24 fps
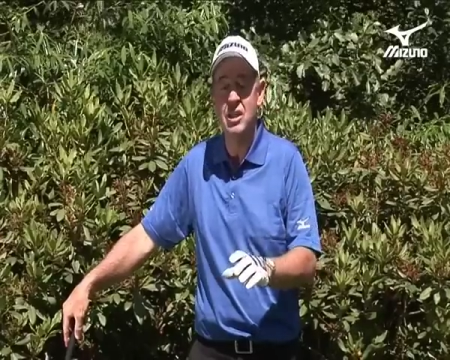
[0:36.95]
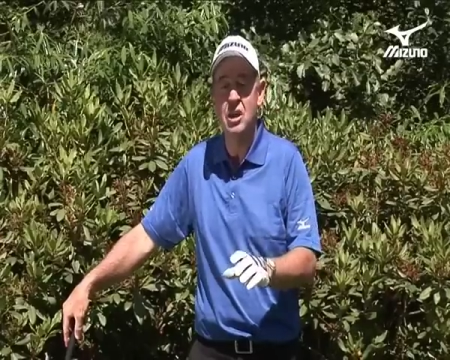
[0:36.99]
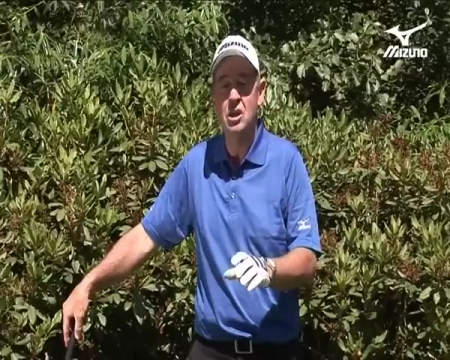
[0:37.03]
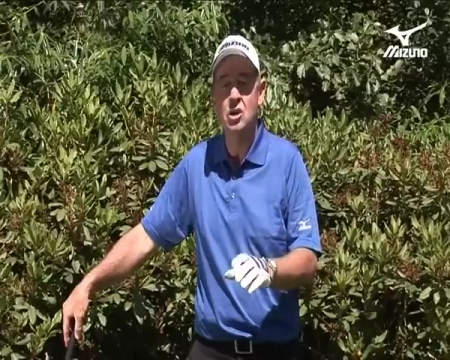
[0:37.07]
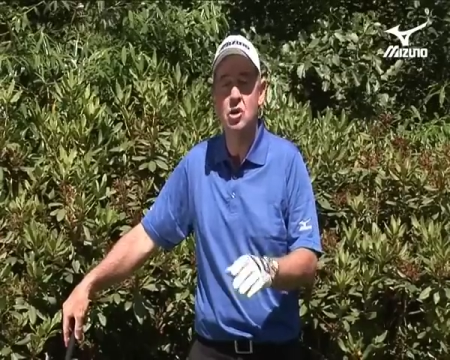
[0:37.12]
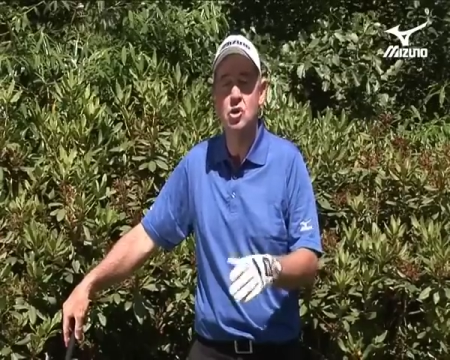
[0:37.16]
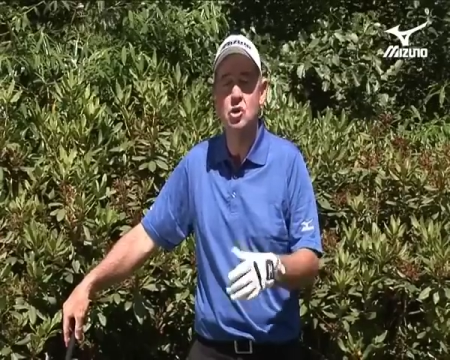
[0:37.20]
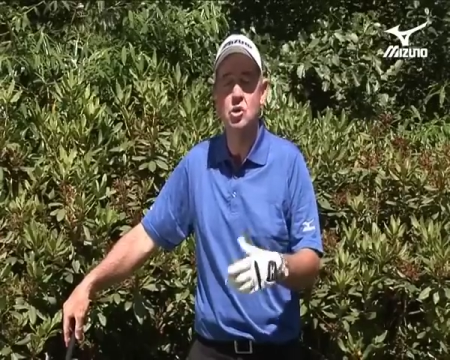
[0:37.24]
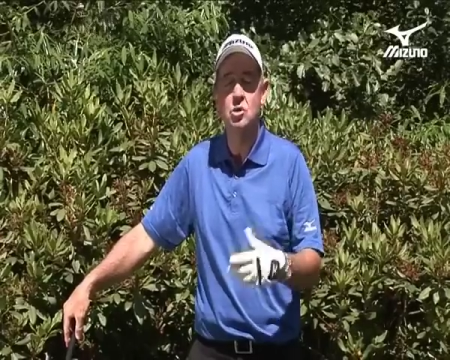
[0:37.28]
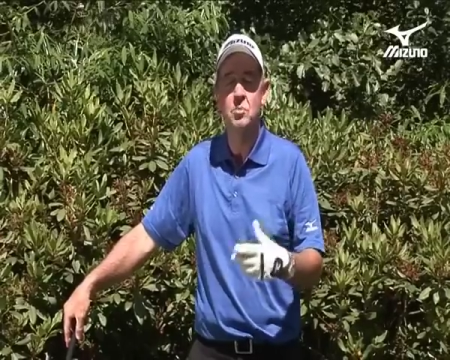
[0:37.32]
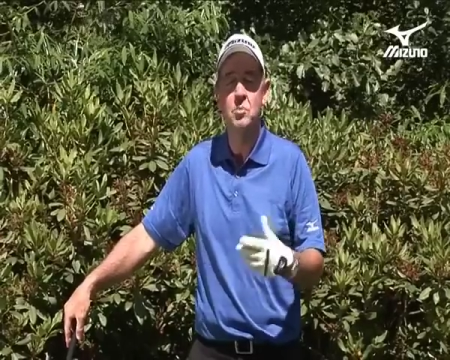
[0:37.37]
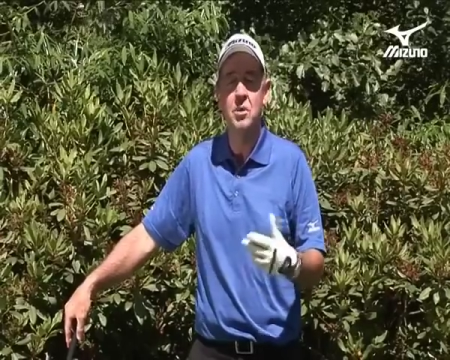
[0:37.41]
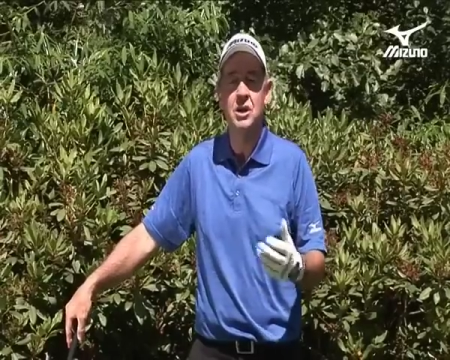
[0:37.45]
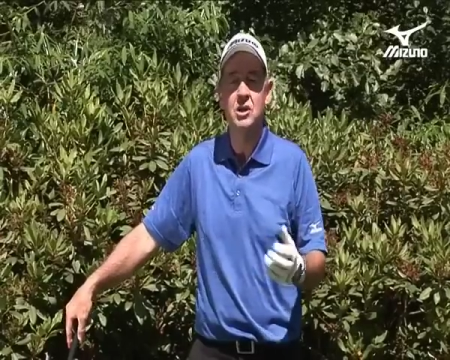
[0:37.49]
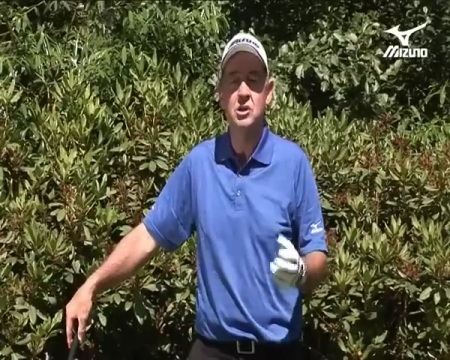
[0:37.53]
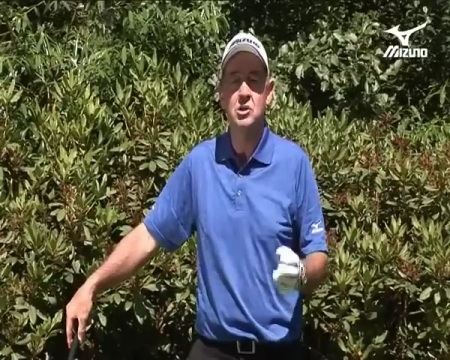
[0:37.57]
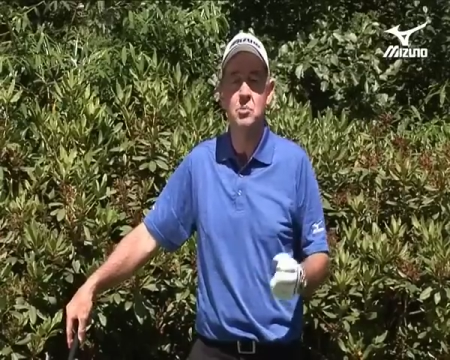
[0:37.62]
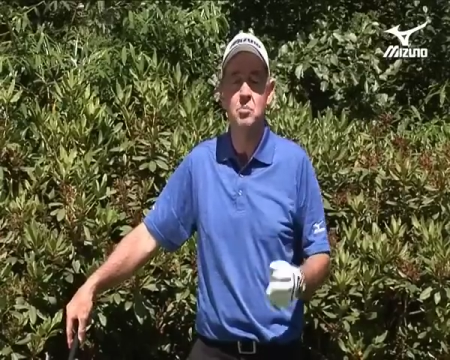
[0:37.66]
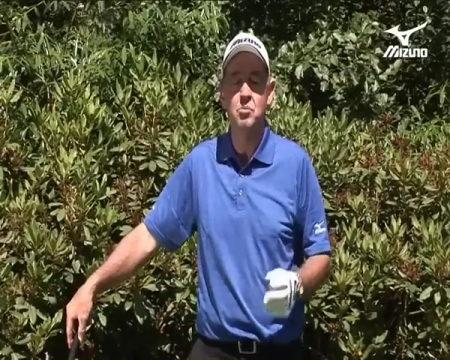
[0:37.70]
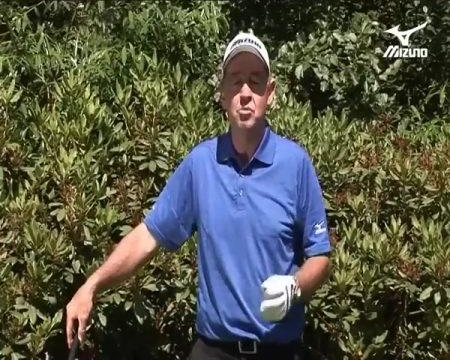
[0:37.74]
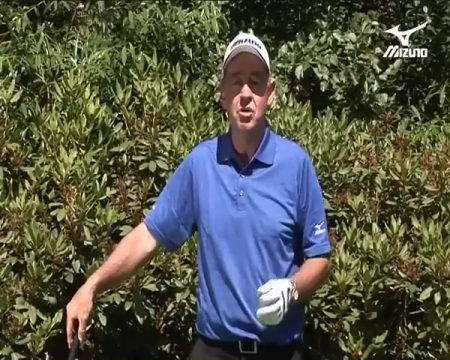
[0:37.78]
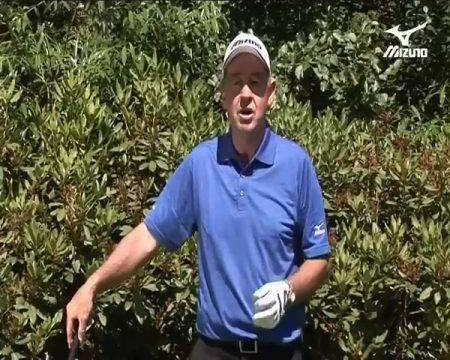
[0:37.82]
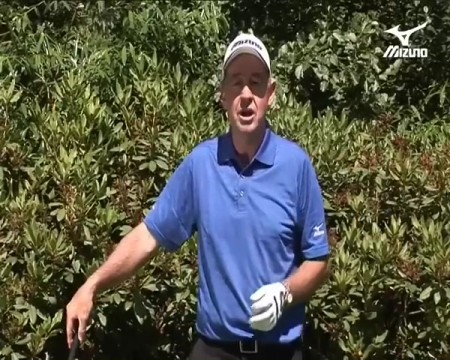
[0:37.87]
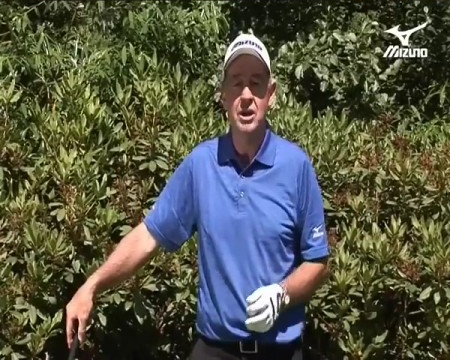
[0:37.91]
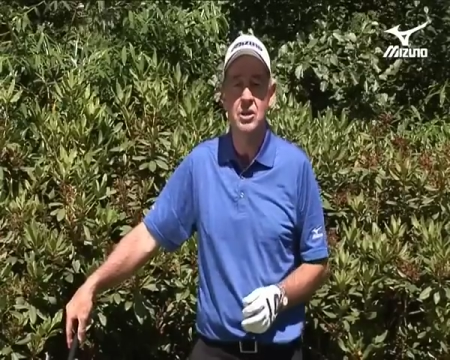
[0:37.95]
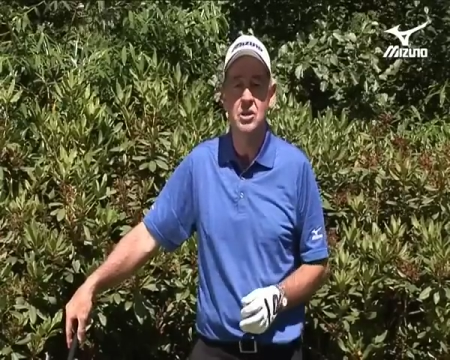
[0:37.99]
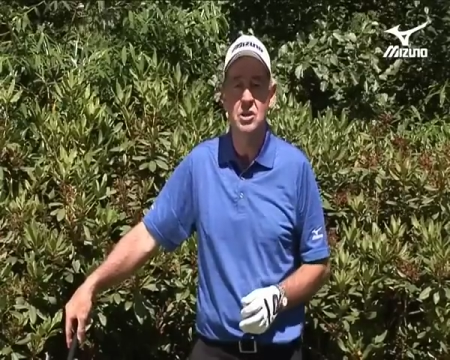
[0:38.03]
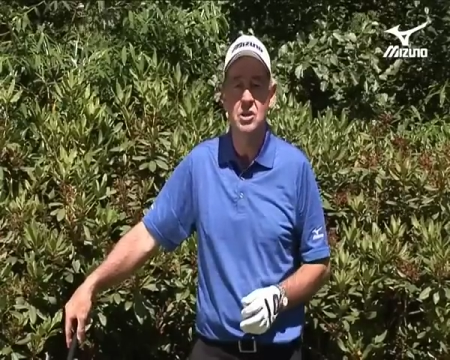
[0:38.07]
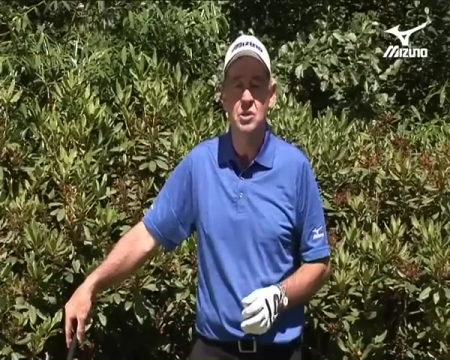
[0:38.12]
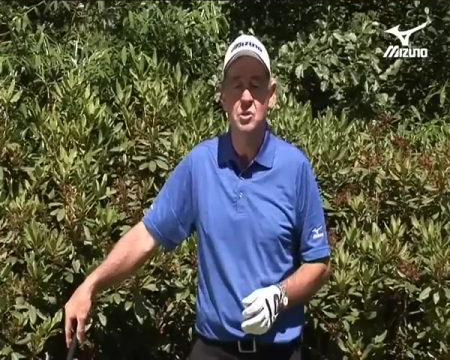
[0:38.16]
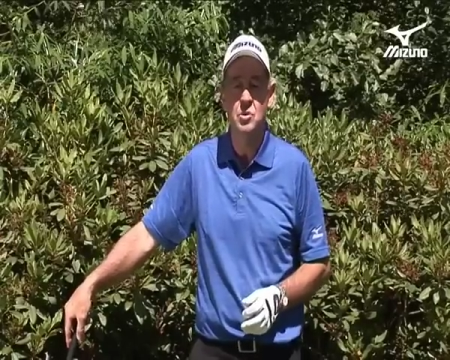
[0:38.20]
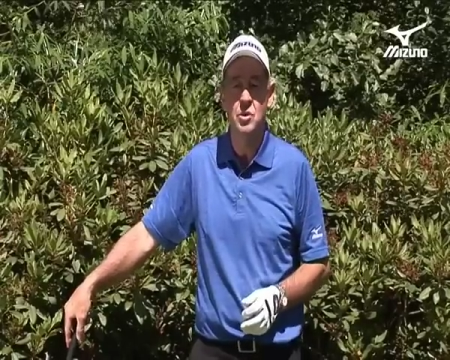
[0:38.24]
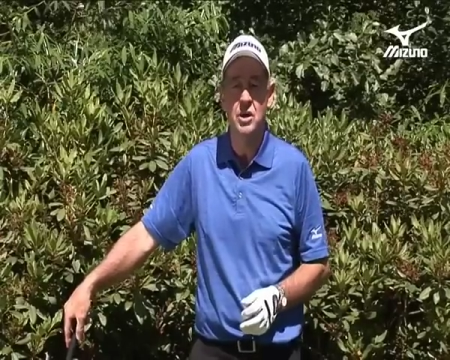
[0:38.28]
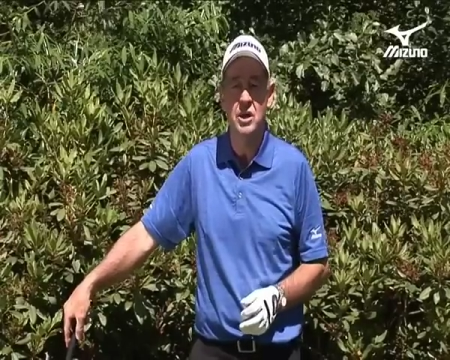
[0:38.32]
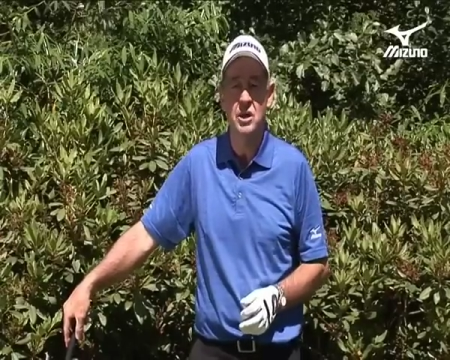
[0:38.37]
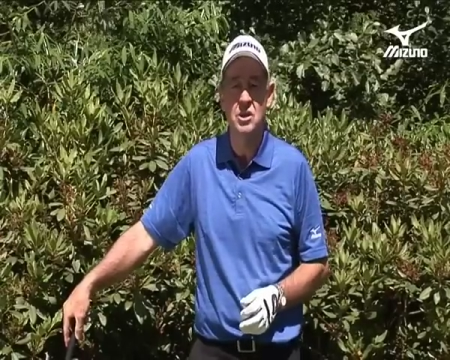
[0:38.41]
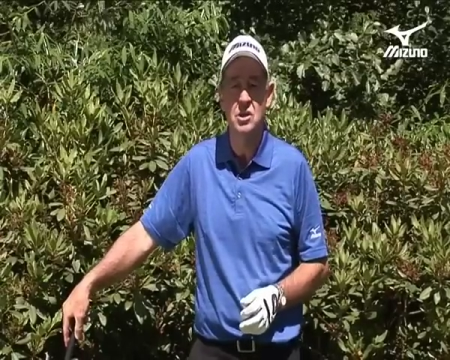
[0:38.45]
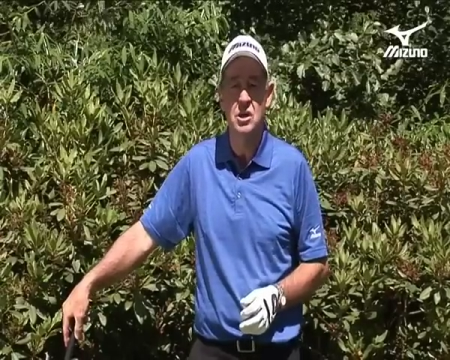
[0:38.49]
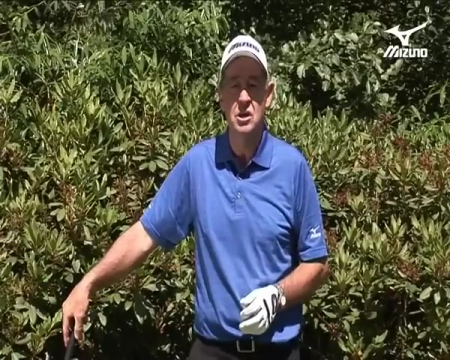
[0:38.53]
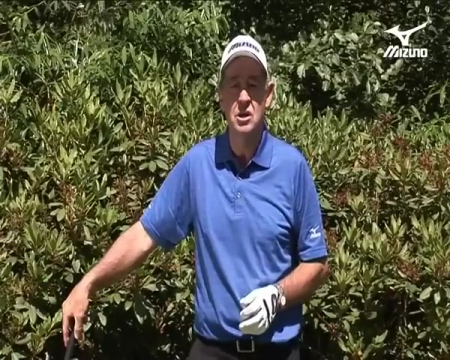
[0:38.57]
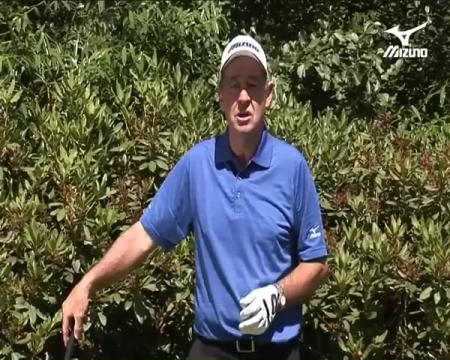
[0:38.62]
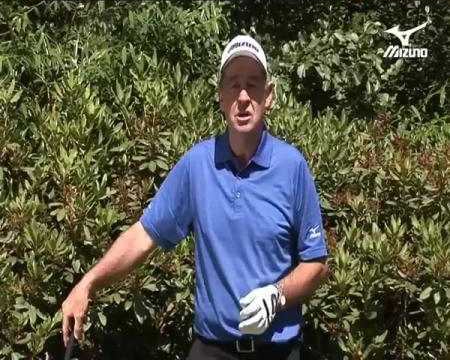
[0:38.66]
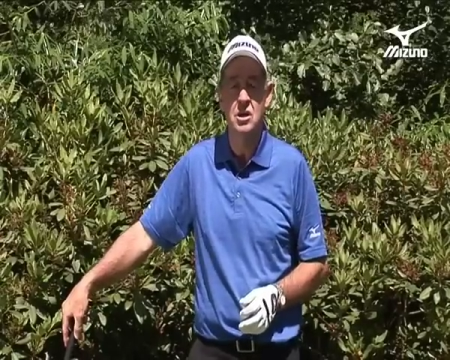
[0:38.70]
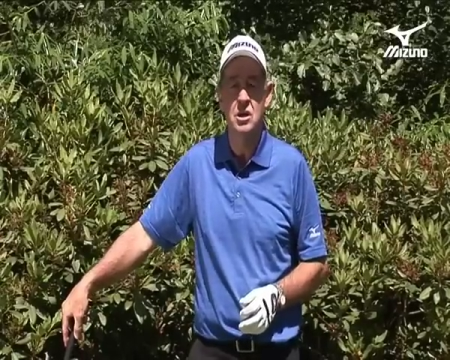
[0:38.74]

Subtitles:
then you should make some practice swings.